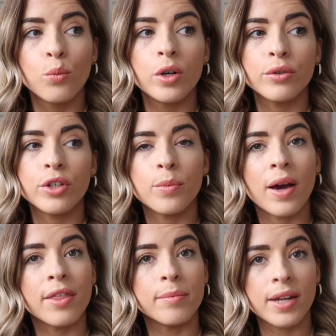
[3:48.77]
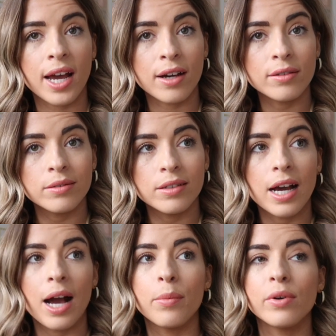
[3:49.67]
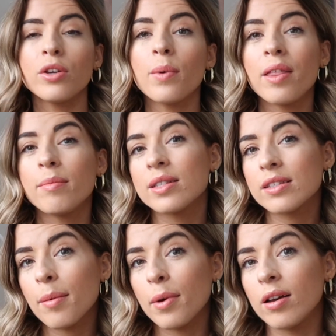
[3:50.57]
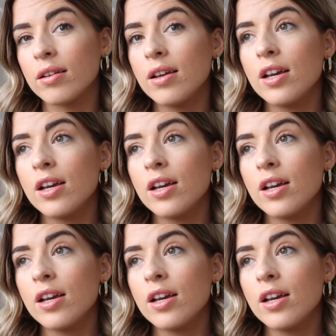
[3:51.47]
will you wear them now and will you wear them in summer?